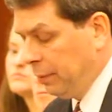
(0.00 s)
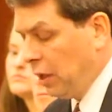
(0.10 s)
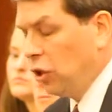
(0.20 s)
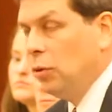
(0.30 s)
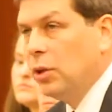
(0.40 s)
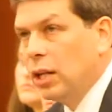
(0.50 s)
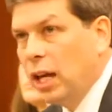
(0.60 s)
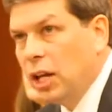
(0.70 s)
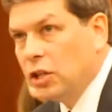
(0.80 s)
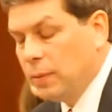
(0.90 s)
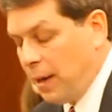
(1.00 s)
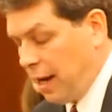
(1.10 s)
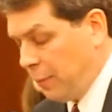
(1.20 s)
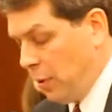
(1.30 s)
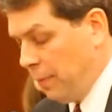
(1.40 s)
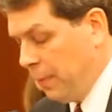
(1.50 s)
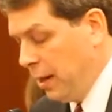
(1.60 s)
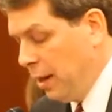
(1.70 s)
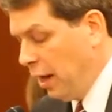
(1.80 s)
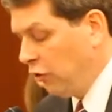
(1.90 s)
a communication backbone,
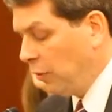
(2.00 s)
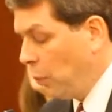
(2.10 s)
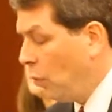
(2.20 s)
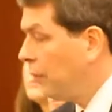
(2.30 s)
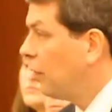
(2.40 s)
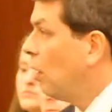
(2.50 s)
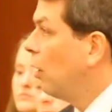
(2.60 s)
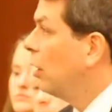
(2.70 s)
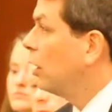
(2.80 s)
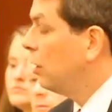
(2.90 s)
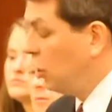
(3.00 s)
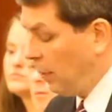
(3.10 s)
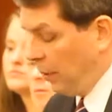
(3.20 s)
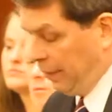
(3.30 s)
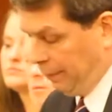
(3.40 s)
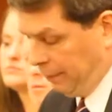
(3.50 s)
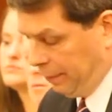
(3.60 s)
and support for Arctic shipping.